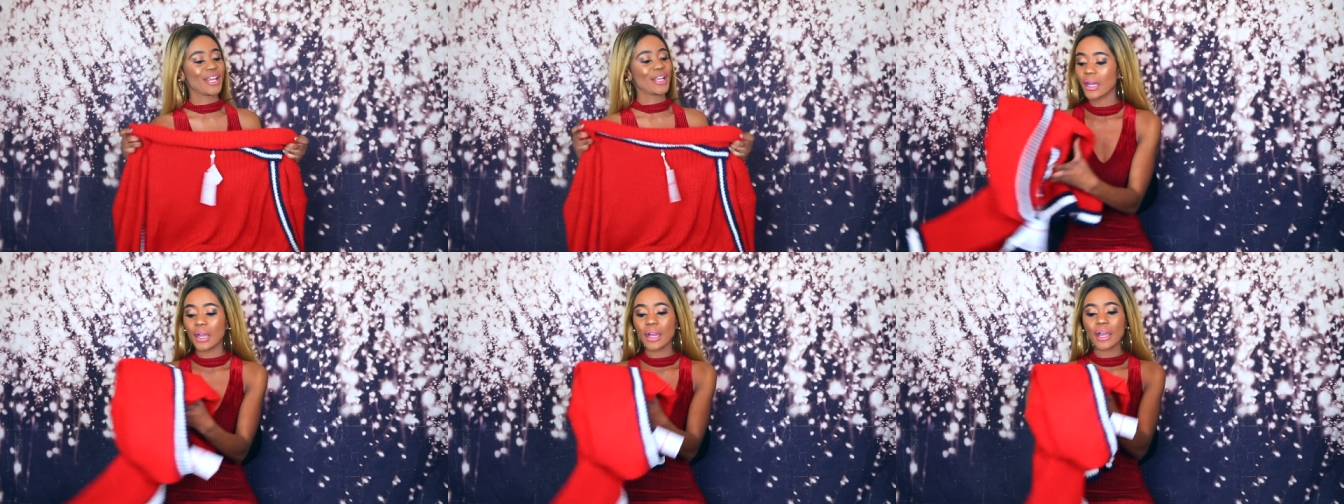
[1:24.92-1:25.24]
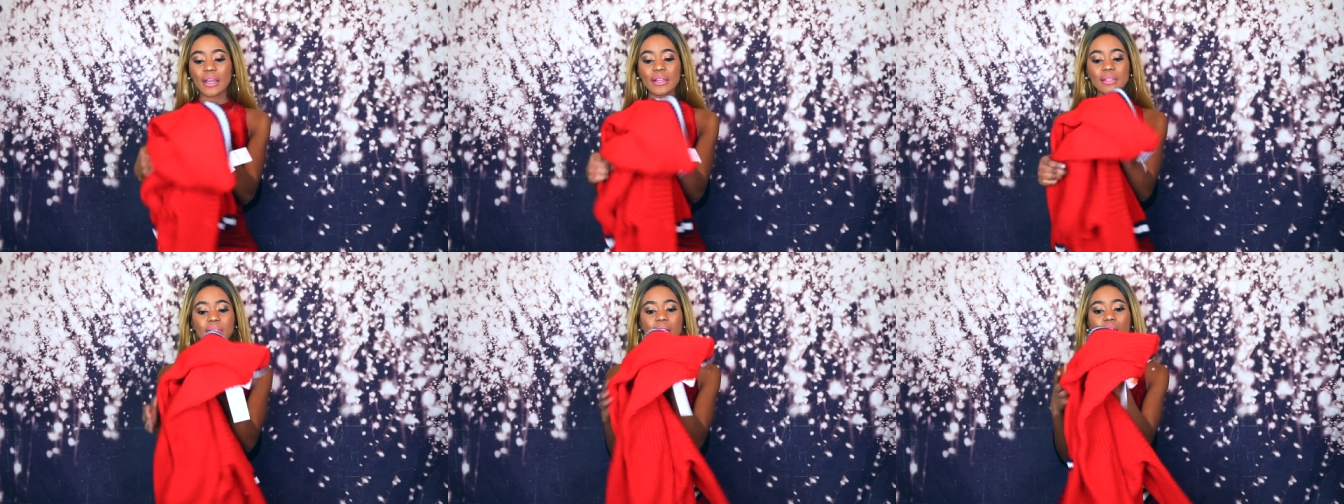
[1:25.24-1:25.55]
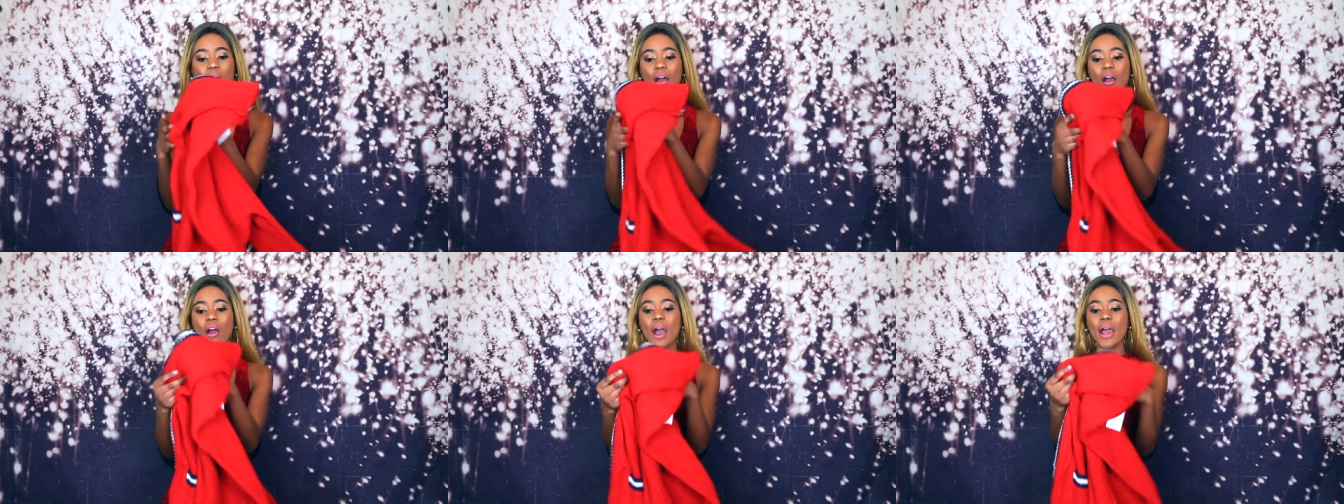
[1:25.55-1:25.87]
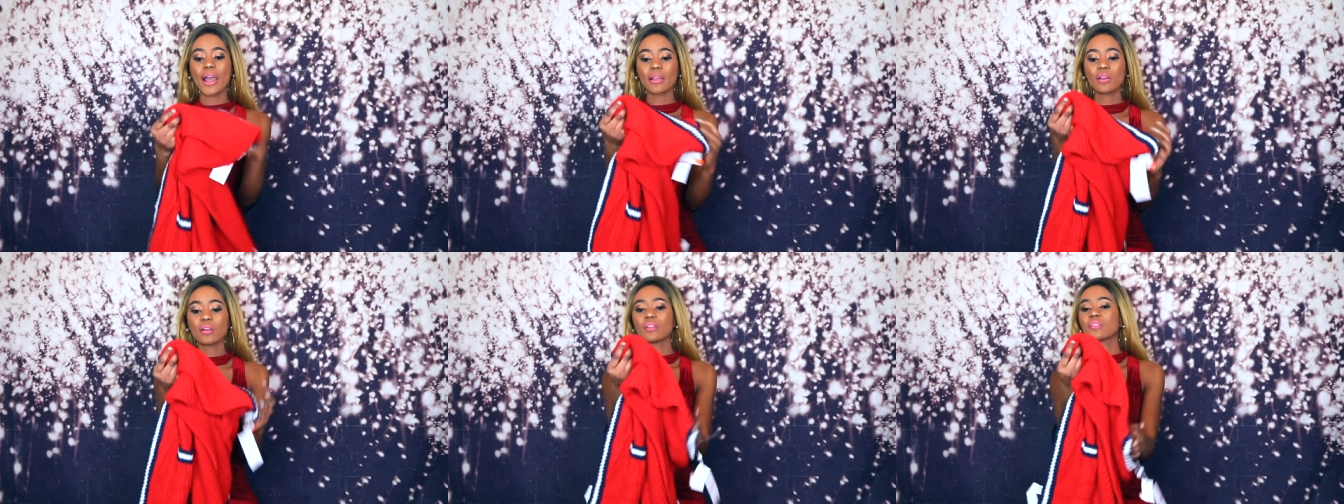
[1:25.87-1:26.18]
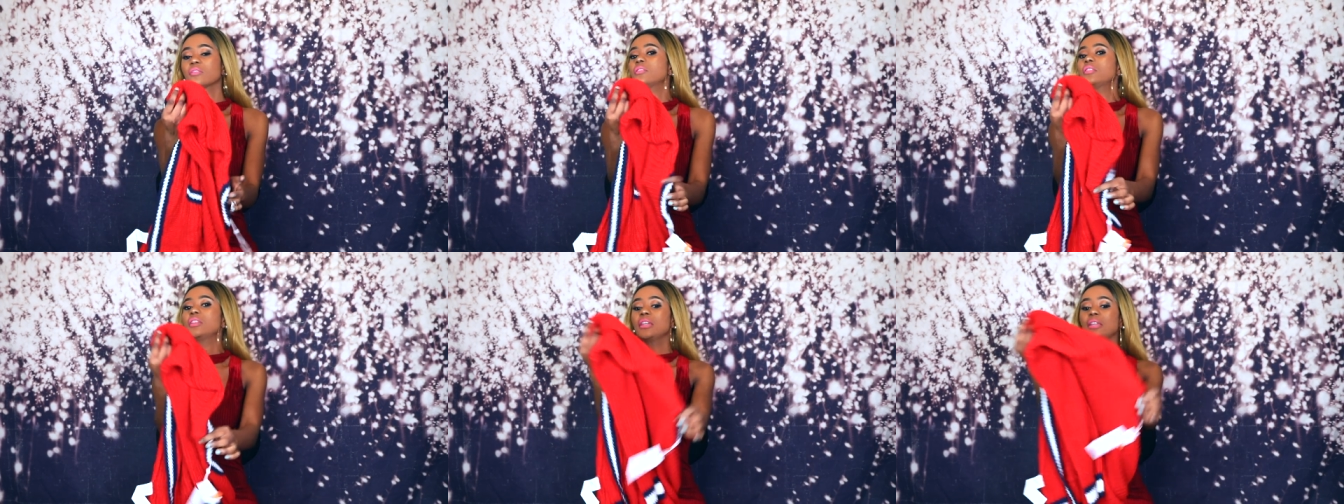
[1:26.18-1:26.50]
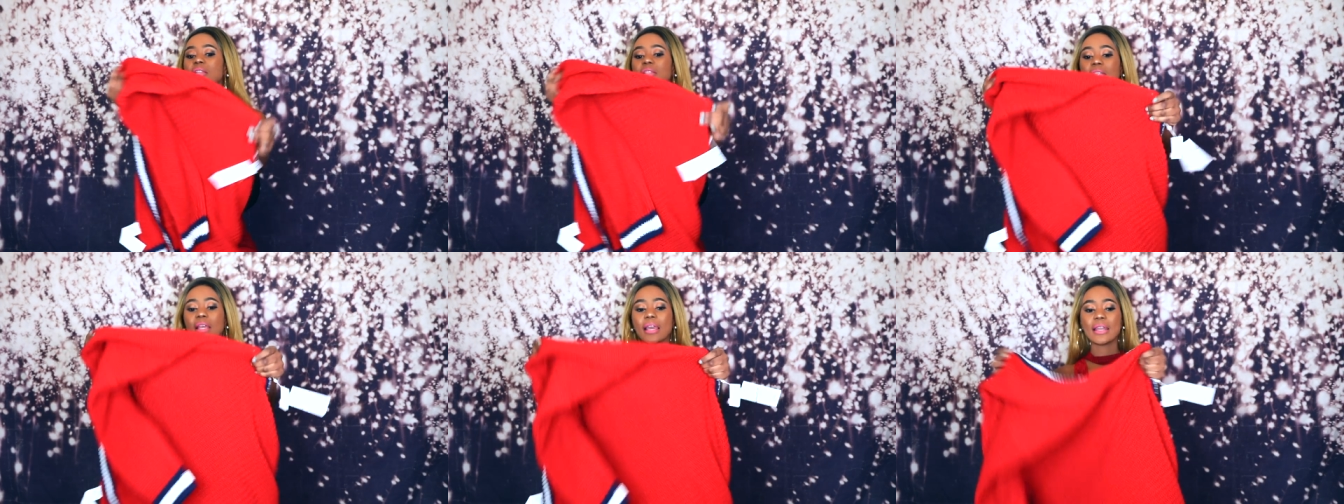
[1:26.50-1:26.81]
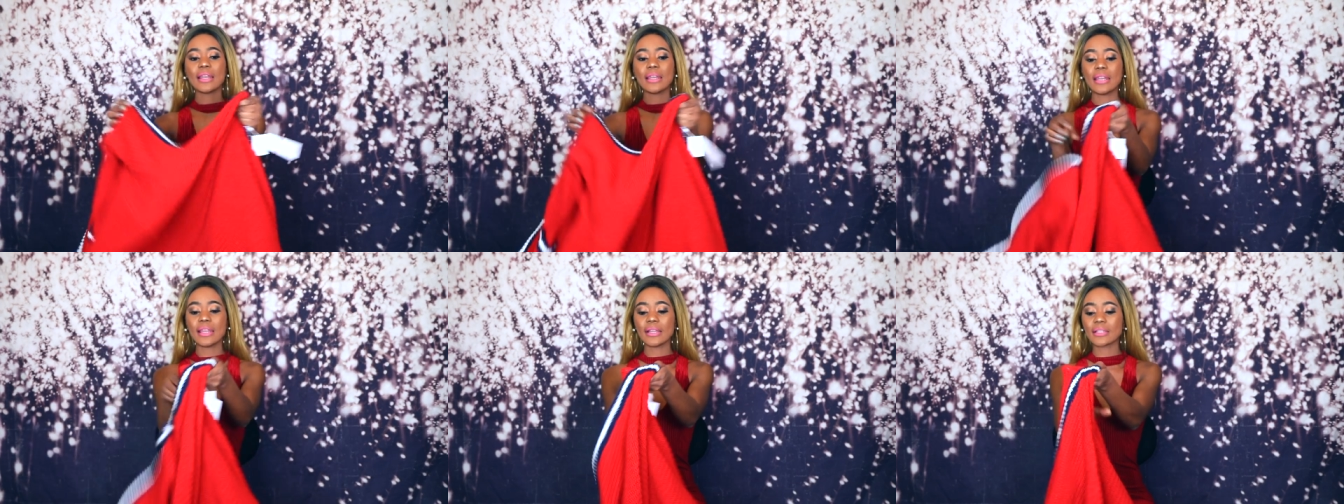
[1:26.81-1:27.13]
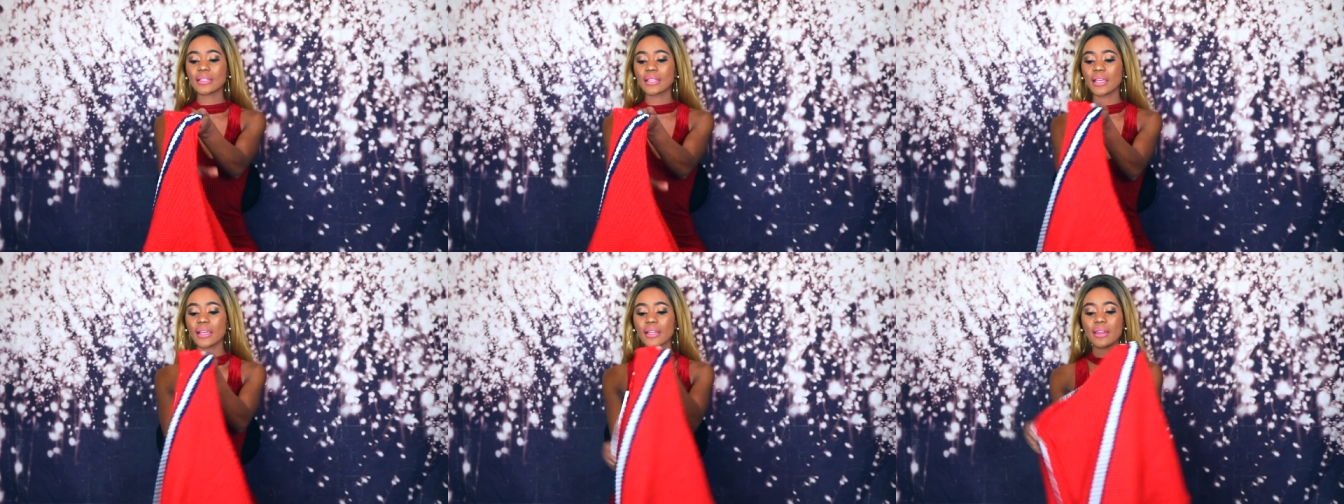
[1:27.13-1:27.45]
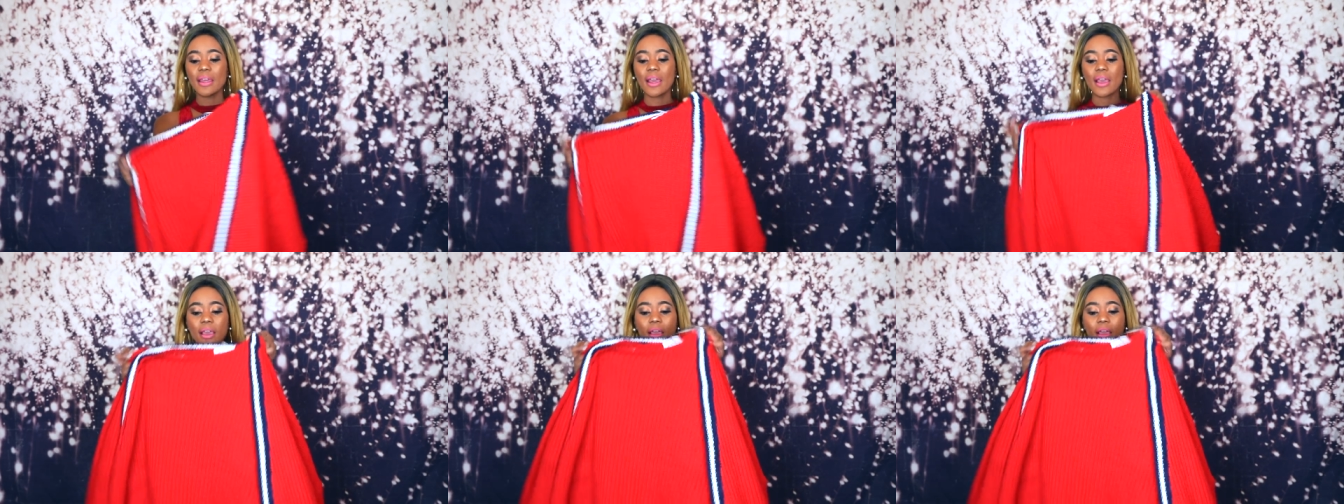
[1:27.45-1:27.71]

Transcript: guys, I got this knitted